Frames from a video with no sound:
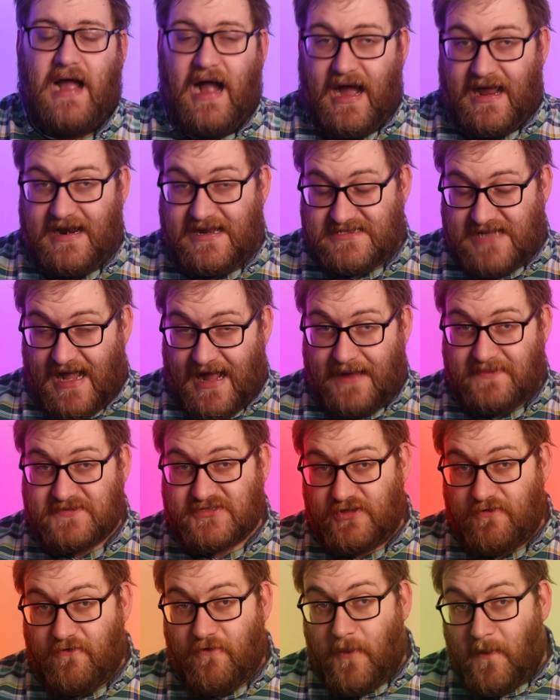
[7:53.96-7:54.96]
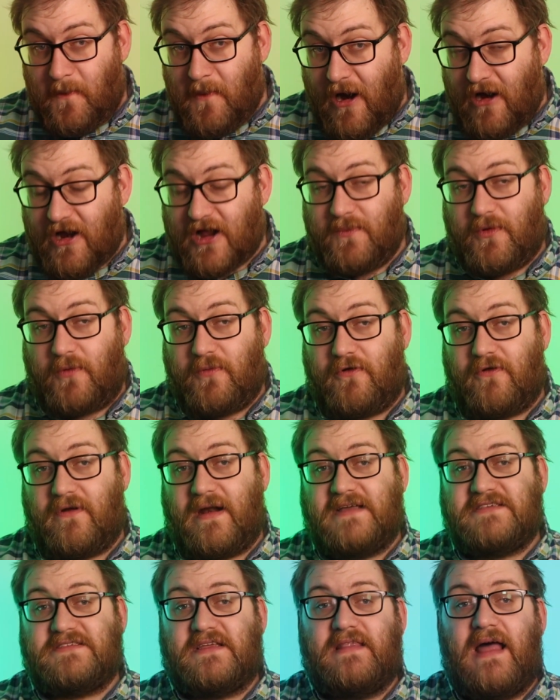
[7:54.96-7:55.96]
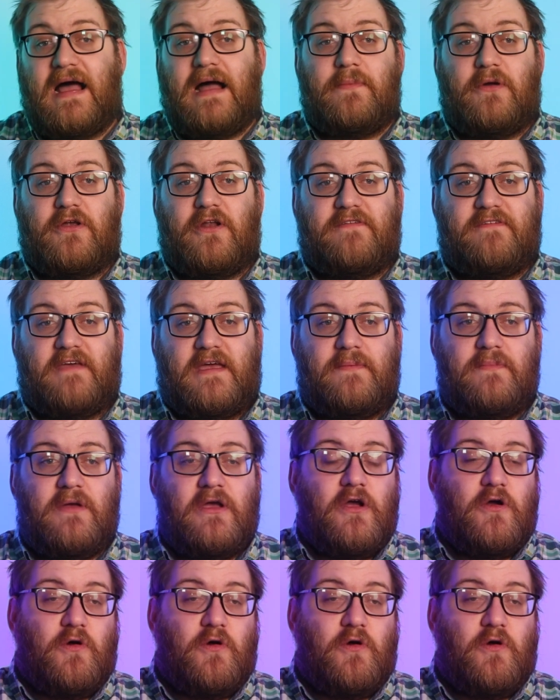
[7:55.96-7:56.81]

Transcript: And it's absolutely remarkable progress in that amount of time